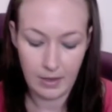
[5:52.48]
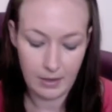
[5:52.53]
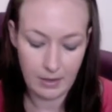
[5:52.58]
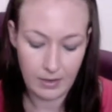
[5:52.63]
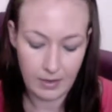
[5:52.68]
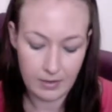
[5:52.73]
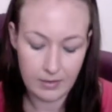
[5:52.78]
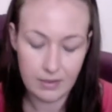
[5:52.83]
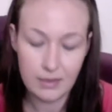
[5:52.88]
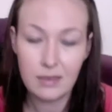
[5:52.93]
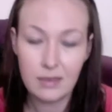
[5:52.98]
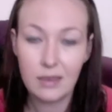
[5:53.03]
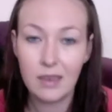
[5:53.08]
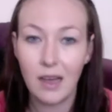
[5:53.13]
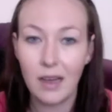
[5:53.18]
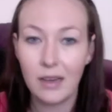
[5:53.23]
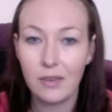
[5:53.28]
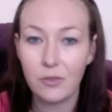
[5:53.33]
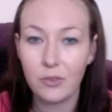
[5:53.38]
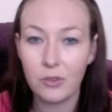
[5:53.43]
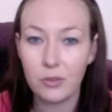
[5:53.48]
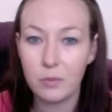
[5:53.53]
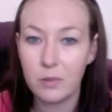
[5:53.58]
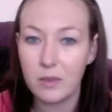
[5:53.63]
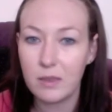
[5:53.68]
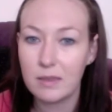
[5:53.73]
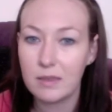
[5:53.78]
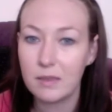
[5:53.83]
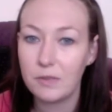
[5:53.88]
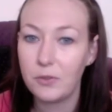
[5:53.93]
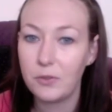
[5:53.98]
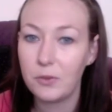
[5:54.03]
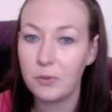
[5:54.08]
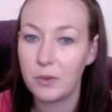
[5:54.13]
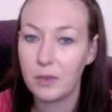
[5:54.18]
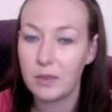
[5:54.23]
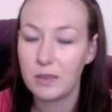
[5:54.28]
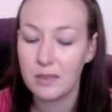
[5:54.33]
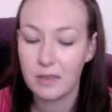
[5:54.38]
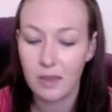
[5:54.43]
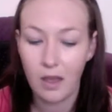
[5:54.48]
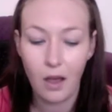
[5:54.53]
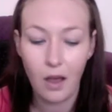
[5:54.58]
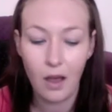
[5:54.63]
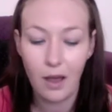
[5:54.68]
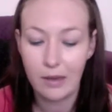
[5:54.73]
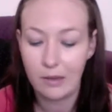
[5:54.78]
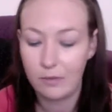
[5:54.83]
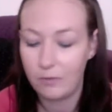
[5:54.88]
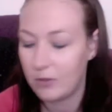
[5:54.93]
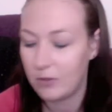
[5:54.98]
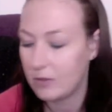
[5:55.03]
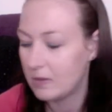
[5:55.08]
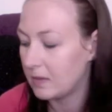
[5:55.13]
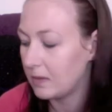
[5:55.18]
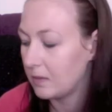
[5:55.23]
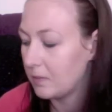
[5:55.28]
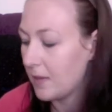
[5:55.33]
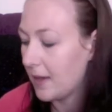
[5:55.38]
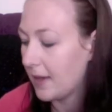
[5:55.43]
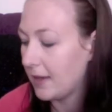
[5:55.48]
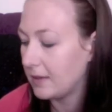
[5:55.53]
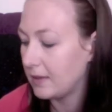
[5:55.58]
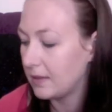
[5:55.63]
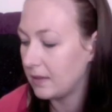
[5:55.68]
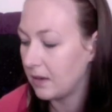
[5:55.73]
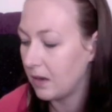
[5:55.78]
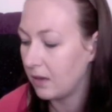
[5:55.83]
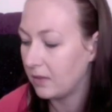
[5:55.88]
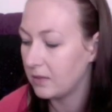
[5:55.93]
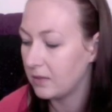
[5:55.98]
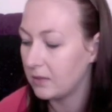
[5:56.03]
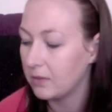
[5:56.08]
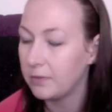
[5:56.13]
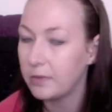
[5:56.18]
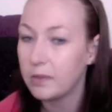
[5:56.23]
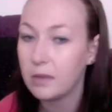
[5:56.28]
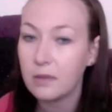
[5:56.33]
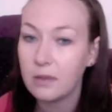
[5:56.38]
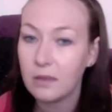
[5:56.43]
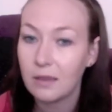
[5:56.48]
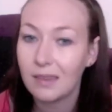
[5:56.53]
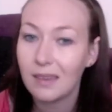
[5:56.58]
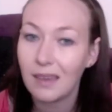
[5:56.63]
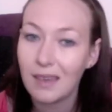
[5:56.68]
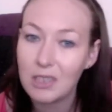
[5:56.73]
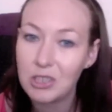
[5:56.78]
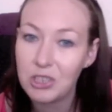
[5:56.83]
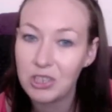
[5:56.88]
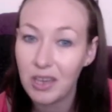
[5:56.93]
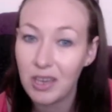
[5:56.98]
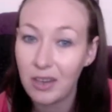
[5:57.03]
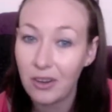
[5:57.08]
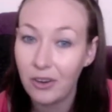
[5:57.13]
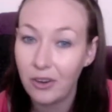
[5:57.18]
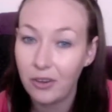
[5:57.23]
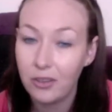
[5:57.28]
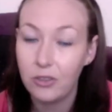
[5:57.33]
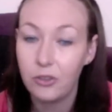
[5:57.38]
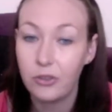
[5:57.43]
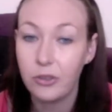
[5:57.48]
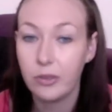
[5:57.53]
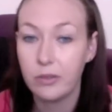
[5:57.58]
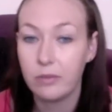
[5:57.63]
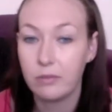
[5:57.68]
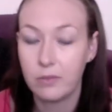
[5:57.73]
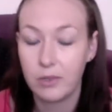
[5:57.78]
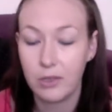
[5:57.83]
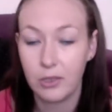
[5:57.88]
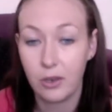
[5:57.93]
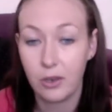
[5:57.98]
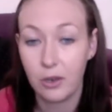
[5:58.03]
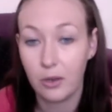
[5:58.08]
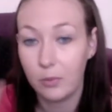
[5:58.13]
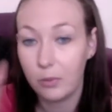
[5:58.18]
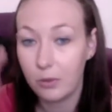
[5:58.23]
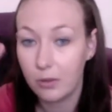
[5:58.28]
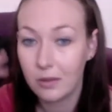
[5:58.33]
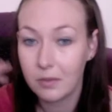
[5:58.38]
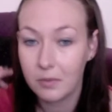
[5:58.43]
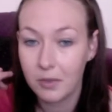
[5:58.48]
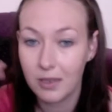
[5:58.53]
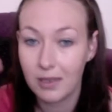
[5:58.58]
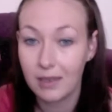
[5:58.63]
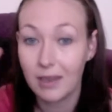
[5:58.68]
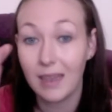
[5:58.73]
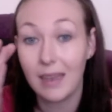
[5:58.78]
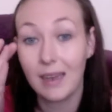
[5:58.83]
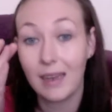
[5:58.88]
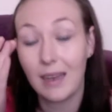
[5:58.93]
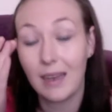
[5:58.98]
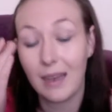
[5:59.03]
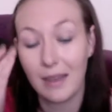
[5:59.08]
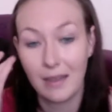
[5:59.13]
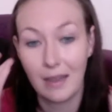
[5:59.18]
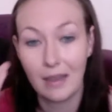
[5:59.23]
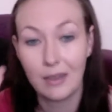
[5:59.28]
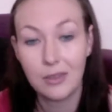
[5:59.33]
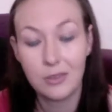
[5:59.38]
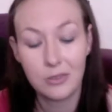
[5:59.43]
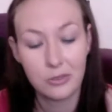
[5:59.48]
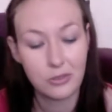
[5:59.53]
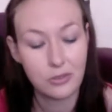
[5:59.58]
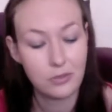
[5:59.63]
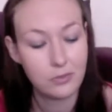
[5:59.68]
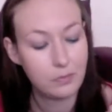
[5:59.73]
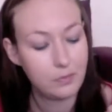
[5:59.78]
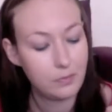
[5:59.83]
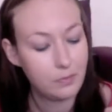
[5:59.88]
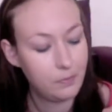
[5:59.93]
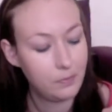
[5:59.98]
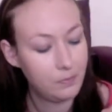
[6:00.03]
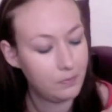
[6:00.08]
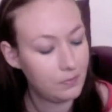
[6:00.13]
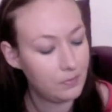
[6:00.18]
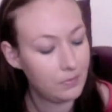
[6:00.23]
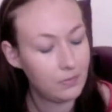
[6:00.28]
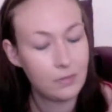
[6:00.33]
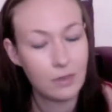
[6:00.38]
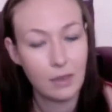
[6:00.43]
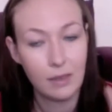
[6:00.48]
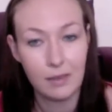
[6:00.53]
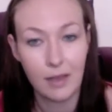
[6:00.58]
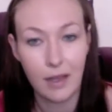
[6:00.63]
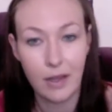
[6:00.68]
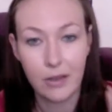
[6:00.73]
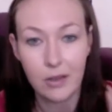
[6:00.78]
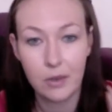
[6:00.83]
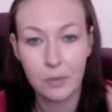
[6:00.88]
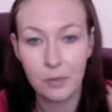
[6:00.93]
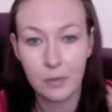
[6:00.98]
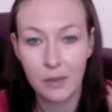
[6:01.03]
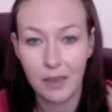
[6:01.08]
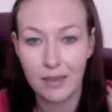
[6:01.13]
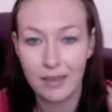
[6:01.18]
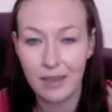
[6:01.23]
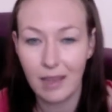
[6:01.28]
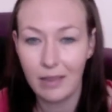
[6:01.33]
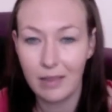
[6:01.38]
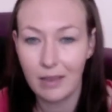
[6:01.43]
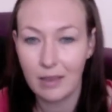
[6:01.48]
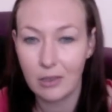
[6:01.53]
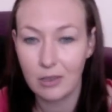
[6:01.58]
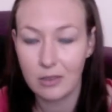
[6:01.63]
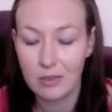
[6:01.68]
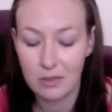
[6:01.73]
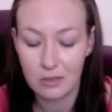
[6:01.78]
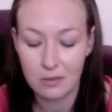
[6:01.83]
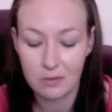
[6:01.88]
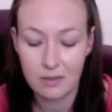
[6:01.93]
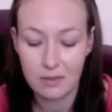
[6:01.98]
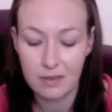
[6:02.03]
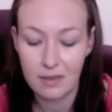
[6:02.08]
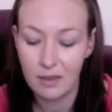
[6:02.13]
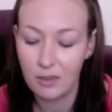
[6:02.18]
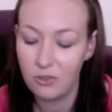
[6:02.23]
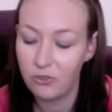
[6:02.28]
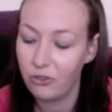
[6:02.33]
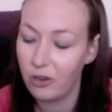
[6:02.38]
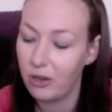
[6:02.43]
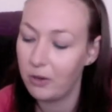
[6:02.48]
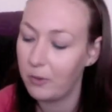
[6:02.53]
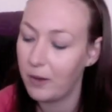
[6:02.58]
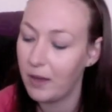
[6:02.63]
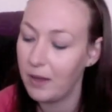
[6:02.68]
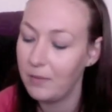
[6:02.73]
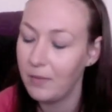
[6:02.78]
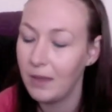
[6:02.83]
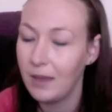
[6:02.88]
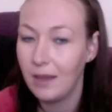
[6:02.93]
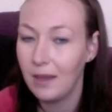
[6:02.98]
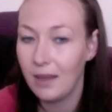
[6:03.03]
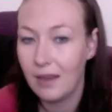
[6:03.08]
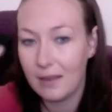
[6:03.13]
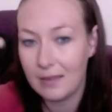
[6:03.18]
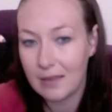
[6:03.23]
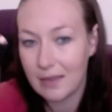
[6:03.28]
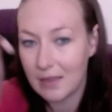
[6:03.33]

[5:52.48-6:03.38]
And these are kind of good because if you wanted to kind of use them as a sort of a shadow, you can, you know, put them on your lid, and they do allow you to blend out. They don't sort of set straight away. And